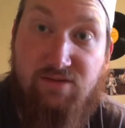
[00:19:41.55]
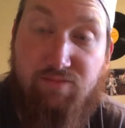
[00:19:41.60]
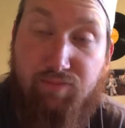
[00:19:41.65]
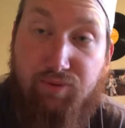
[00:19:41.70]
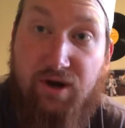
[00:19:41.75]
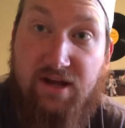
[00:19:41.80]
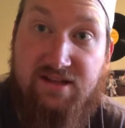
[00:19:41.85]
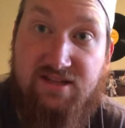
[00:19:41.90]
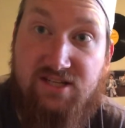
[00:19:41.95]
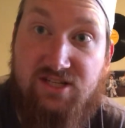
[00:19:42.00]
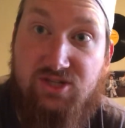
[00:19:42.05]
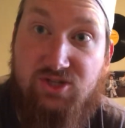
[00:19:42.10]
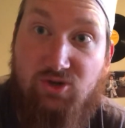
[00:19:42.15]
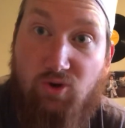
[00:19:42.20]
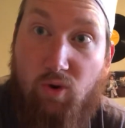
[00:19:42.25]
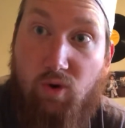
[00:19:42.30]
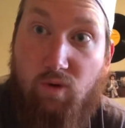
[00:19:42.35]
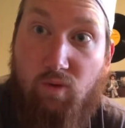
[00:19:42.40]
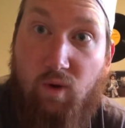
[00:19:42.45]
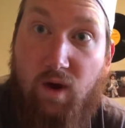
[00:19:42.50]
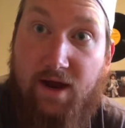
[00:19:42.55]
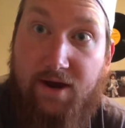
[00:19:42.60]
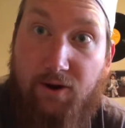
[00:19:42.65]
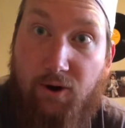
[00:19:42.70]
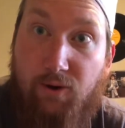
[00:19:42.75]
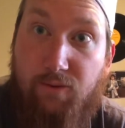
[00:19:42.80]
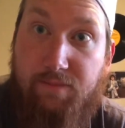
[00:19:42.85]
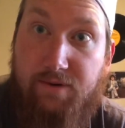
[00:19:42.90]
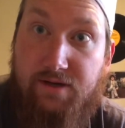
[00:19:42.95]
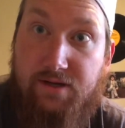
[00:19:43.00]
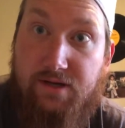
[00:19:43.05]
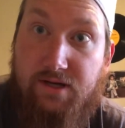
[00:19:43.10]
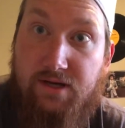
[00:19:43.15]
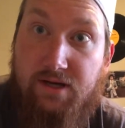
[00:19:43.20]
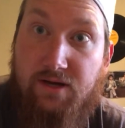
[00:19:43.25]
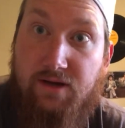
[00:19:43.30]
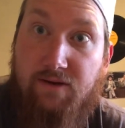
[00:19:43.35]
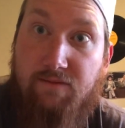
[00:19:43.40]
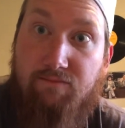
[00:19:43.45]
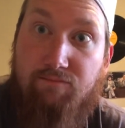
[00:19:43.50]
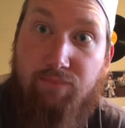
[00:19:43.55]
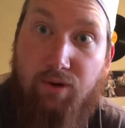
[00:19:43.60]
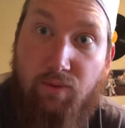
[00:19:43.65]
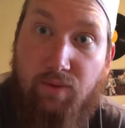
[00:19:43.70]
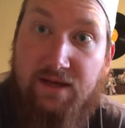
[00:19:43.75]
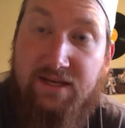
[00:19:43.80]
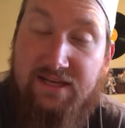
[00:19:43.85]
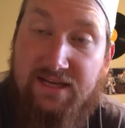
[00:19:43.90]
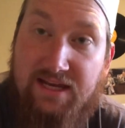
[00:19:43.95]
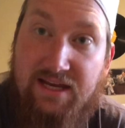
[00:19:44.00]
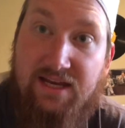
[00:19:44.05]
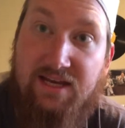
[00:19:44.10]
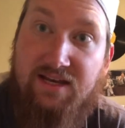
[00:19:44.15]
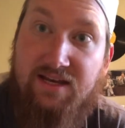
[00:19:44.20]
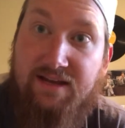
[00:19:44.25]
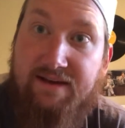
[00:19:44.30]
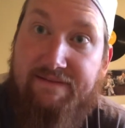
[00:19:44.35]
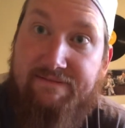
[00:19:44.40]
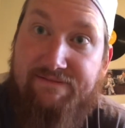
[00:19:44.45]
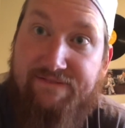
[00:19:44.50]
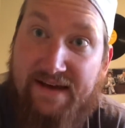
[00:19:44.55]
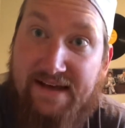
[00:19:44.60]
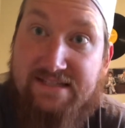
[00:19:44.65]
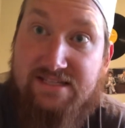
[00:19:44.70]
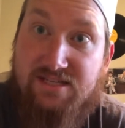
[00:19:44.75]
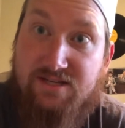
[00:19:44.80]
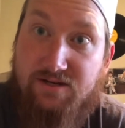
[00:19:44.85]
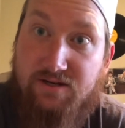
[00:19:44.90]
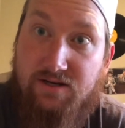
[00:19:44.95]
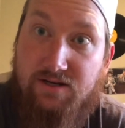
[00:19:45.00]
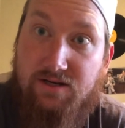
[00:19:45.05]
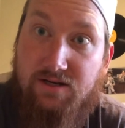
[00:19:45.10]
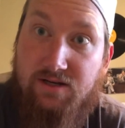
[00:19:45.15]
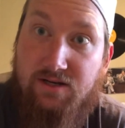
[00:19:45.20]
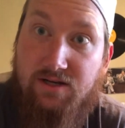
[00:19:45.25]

break this door wide open. But we need an investor.